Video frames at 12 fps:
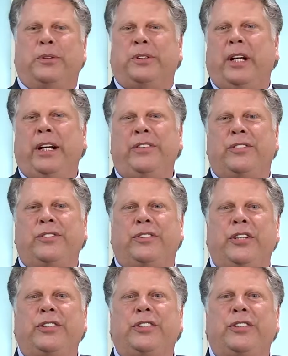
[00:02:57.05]
studies and
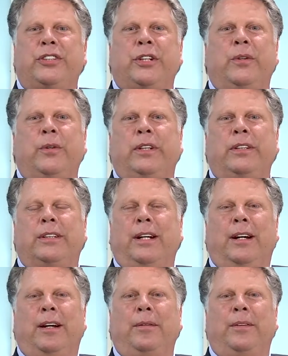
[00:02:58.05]
statistics showing
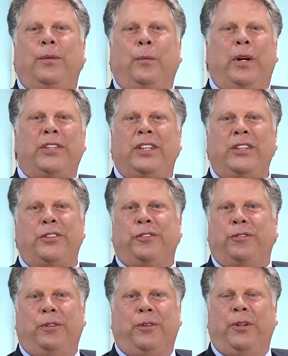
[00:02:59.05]
that West Central
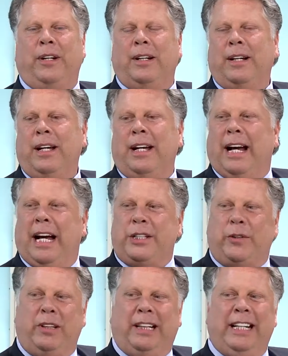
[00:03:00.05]
Florida, as
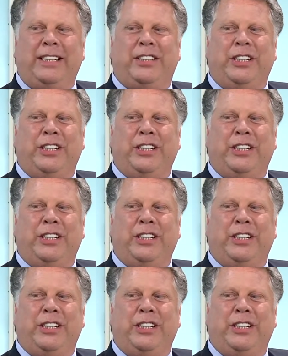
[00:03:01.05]
it relates to